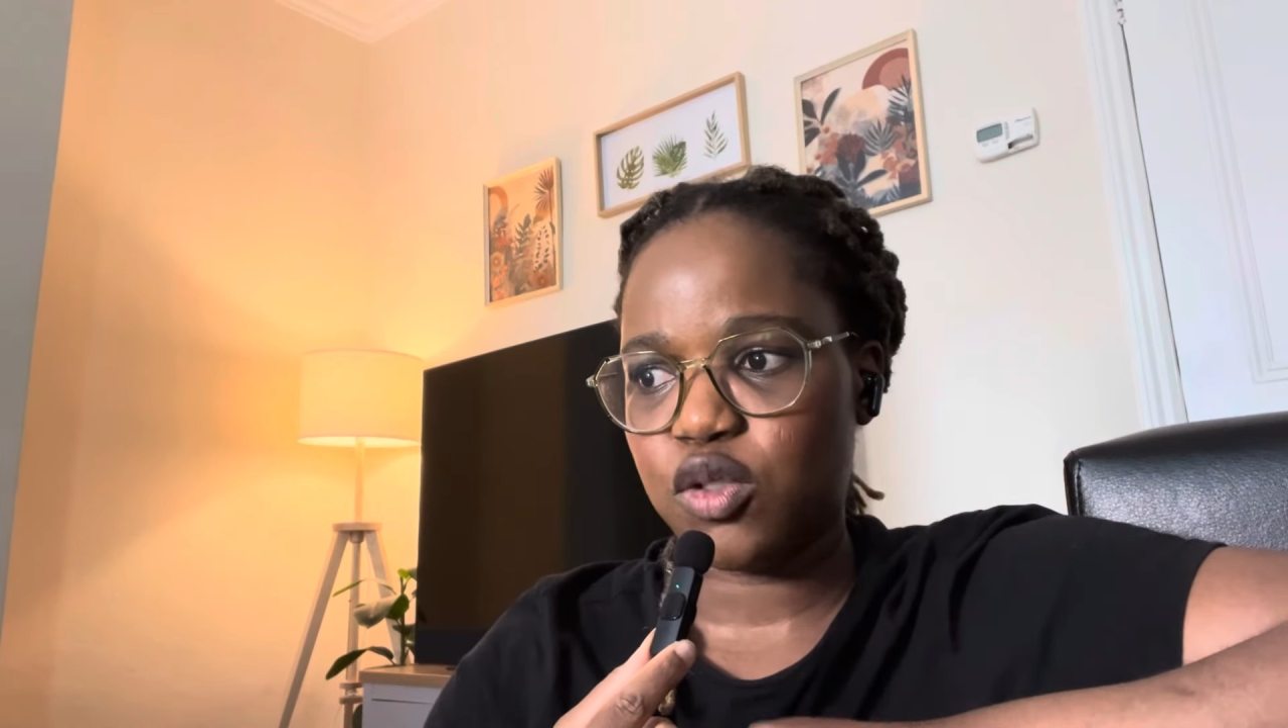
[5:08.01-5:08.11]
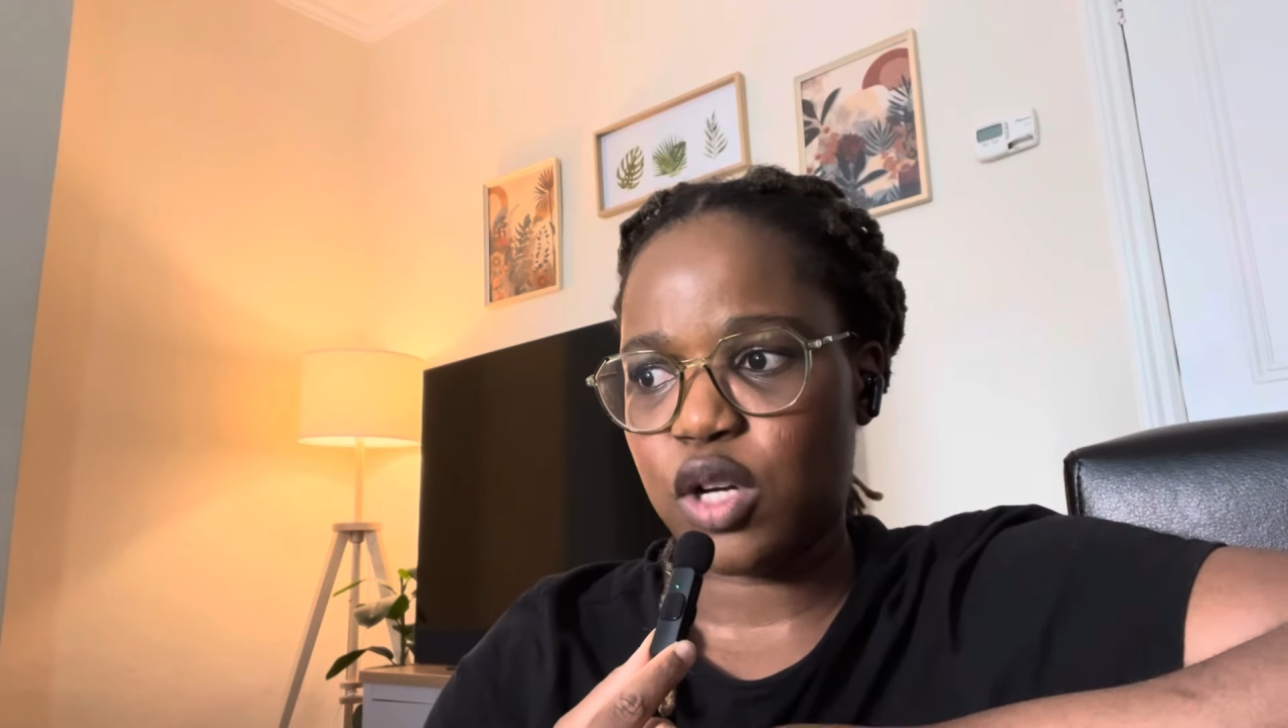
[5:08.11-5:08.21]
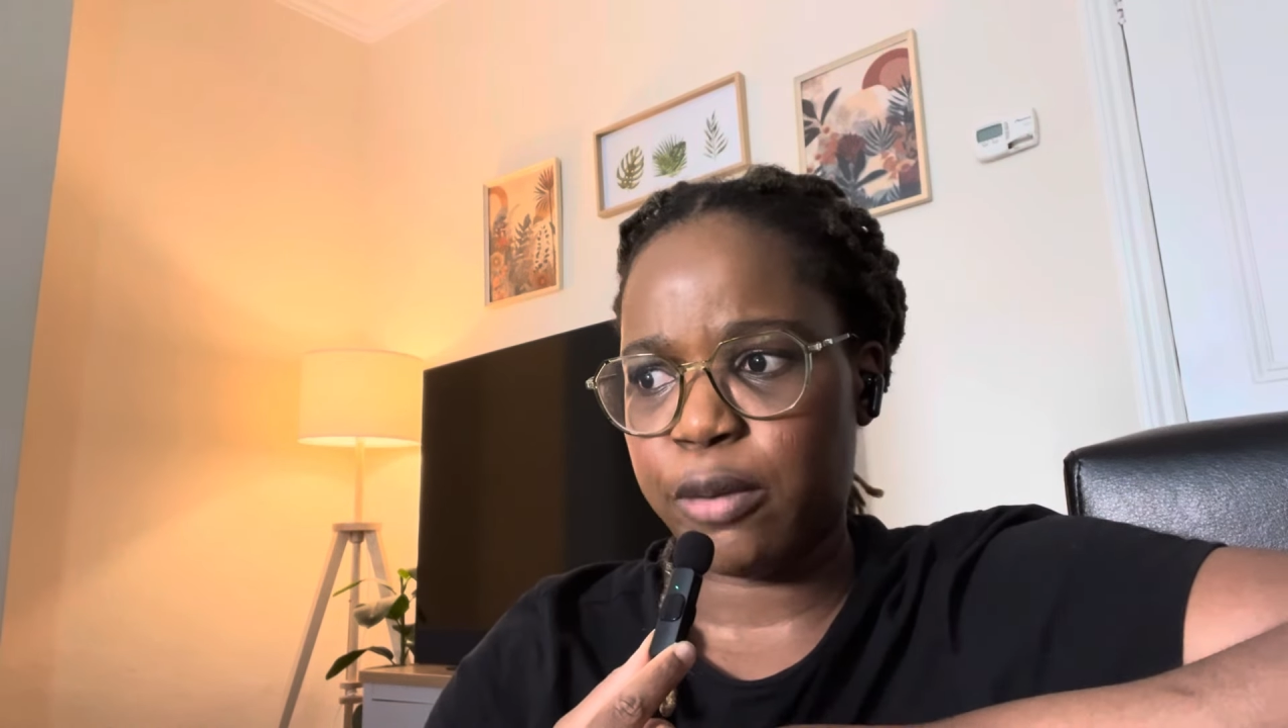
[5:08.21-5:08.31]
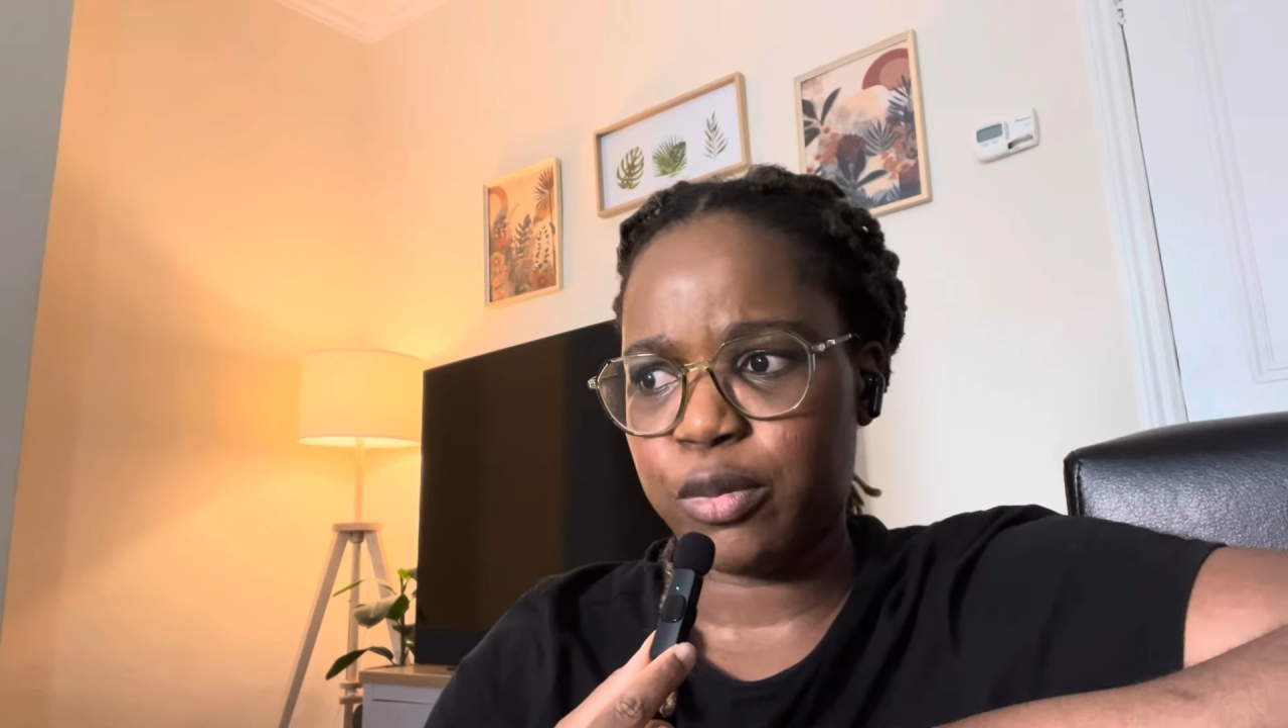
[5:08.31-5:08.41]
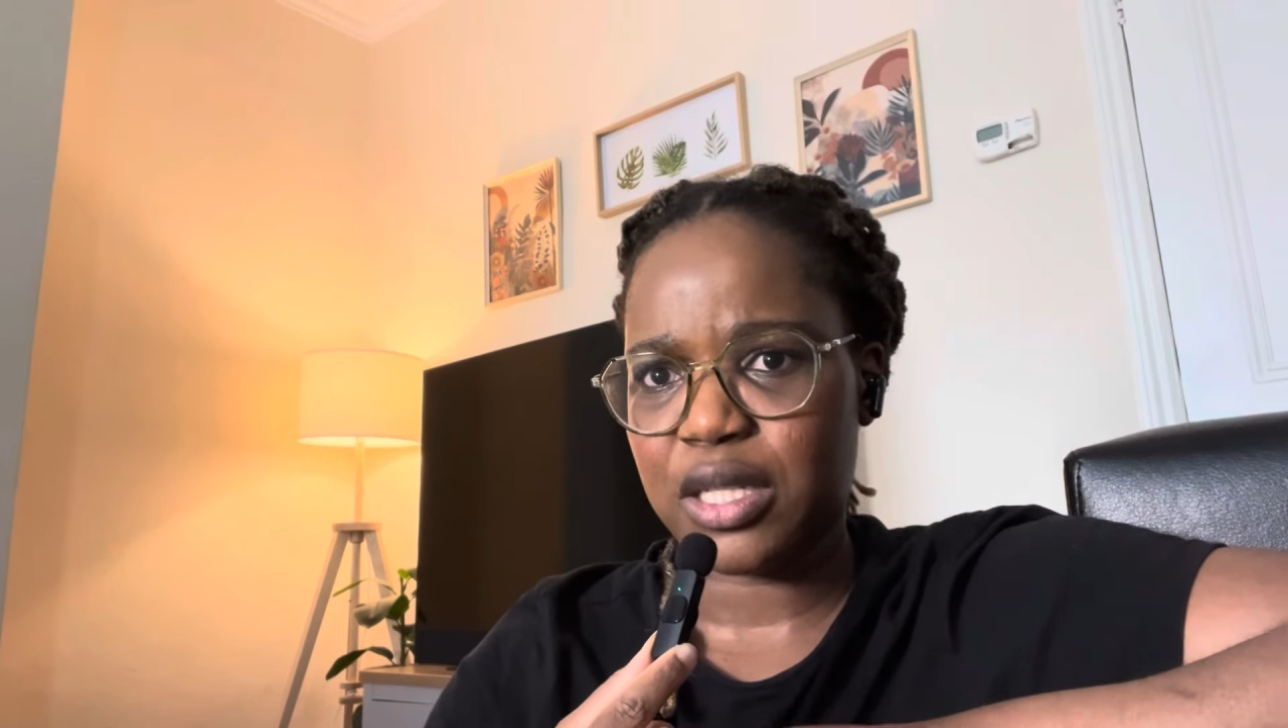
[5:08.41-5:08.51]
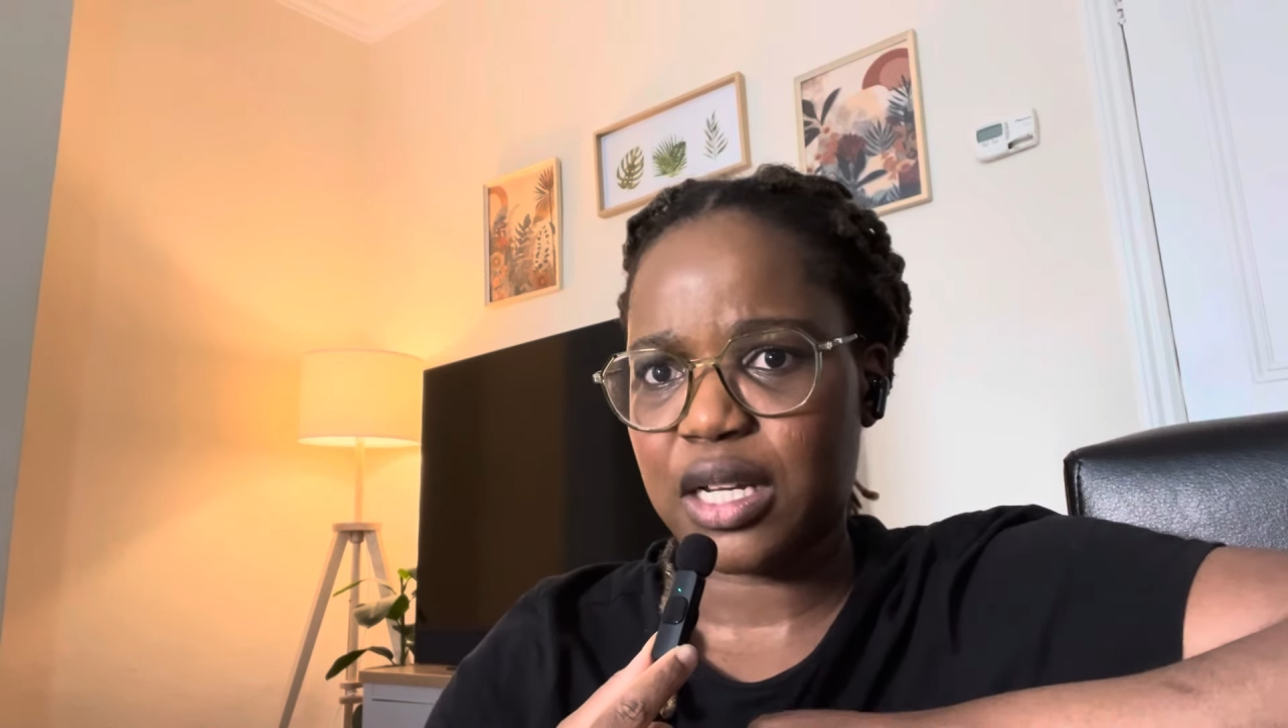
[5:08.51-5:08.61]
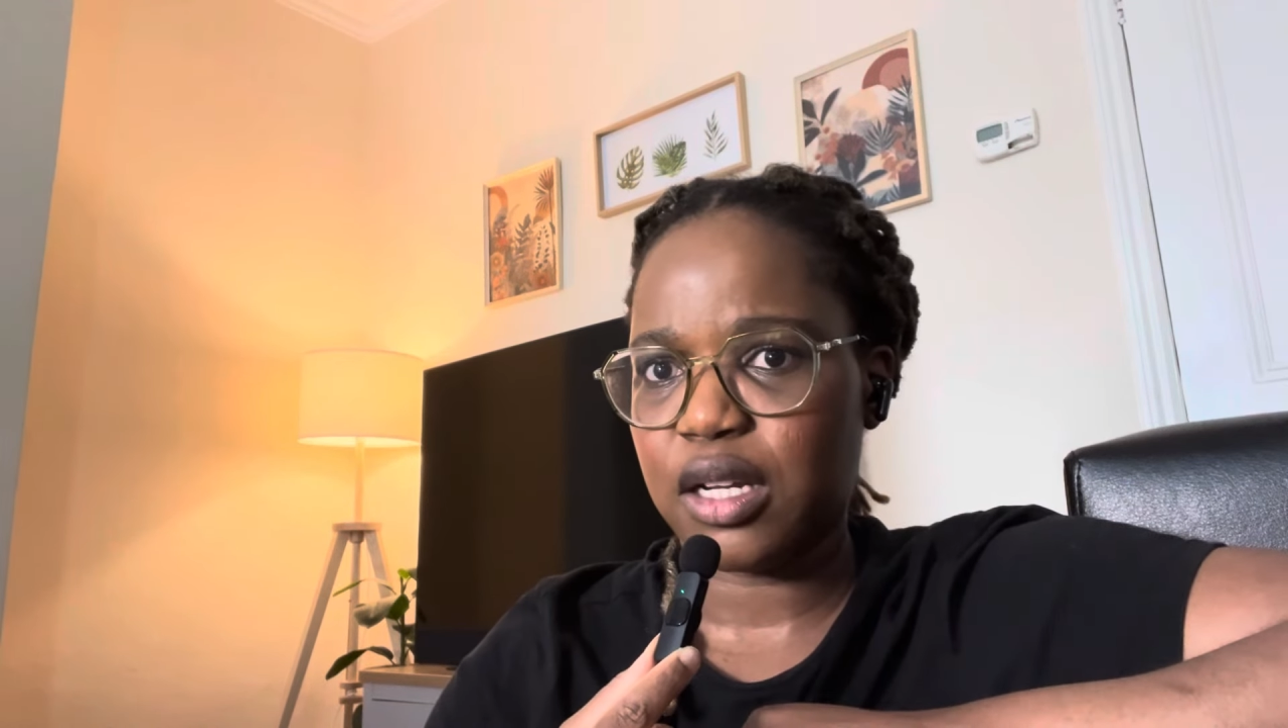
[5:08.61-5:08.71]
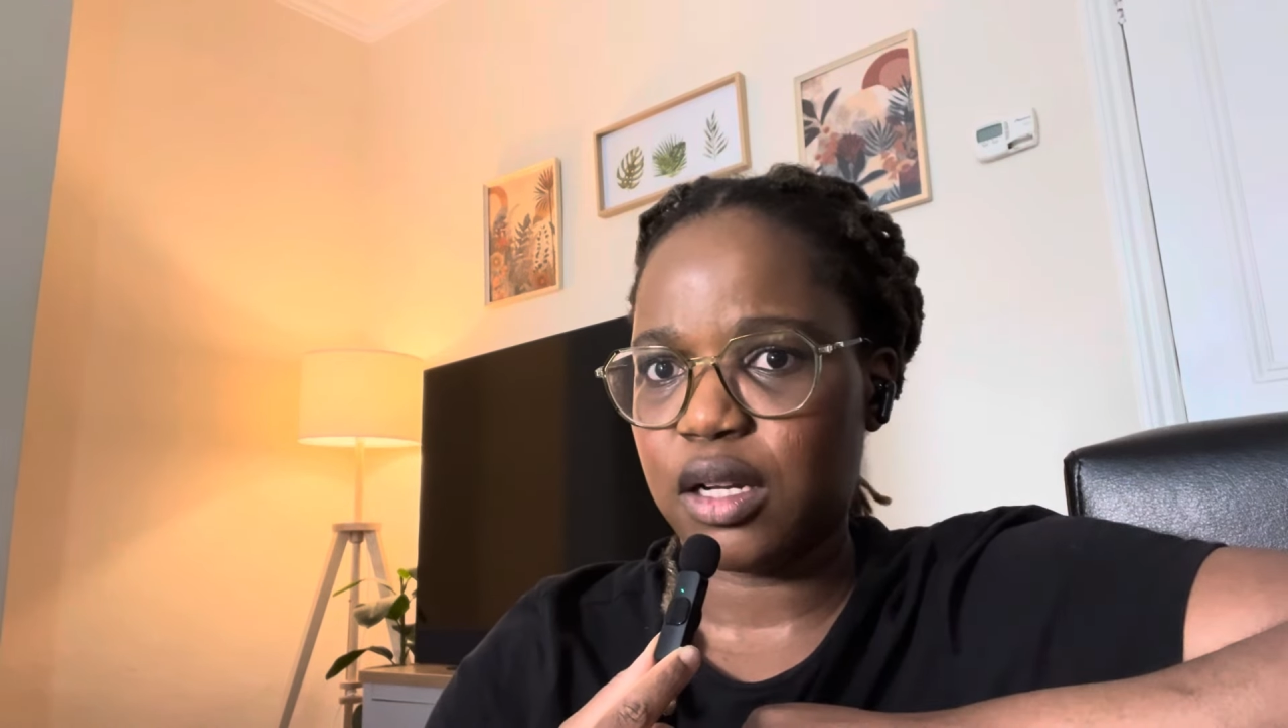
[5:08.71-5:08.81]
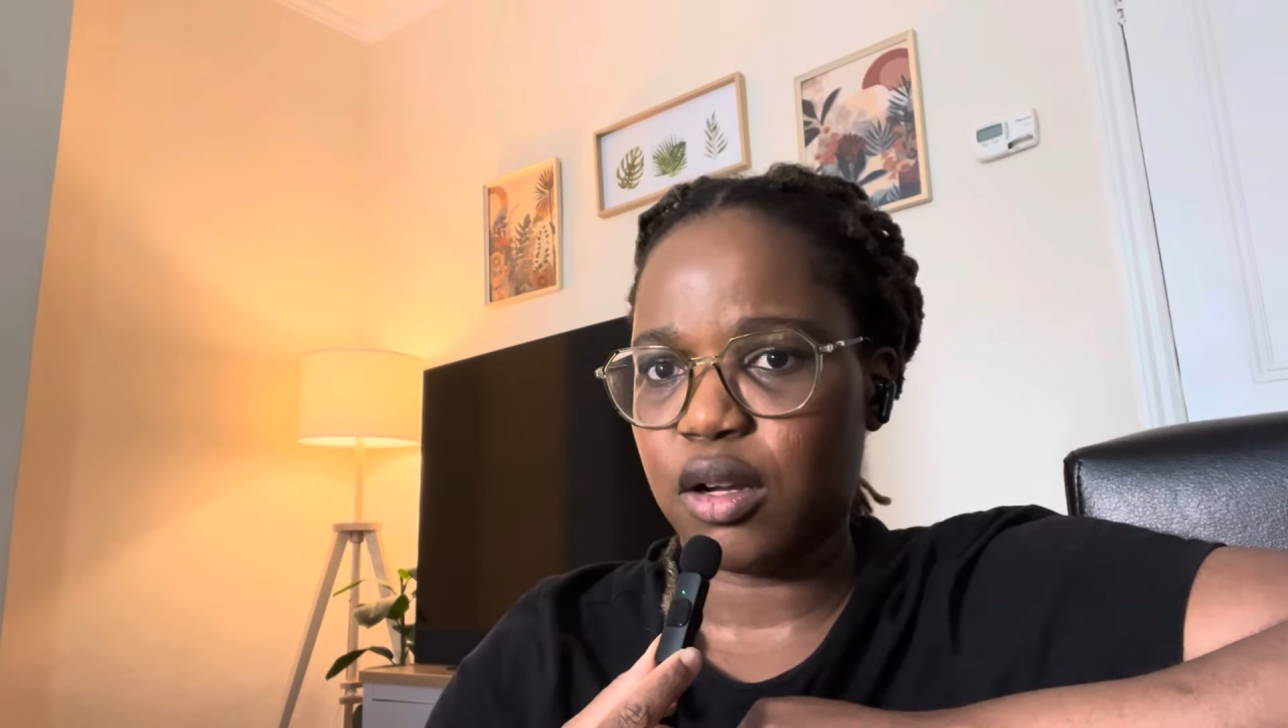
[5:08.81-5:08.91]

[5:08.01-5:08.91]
Trump was like